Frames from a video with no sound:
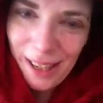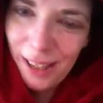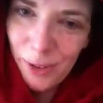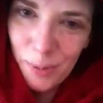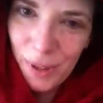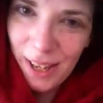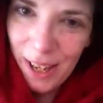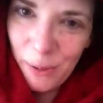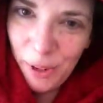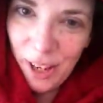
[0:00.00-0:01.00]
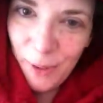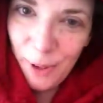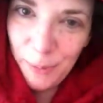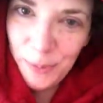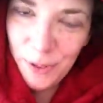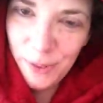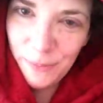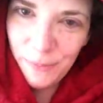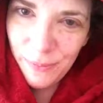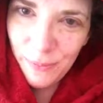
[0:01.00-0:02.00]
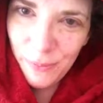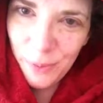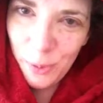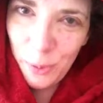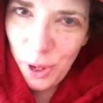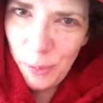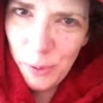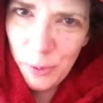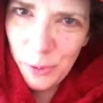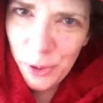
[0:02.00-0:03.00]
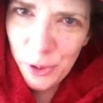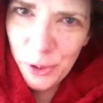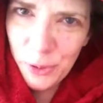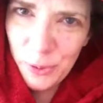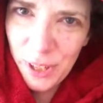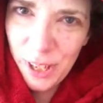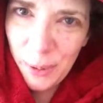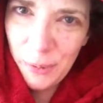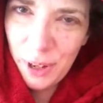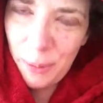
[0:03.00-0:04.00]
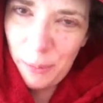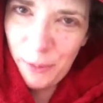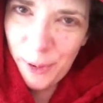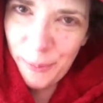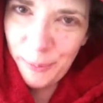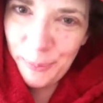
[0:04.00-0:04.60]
Too bad I can't run out of ums. Who ummed first? Where did come from?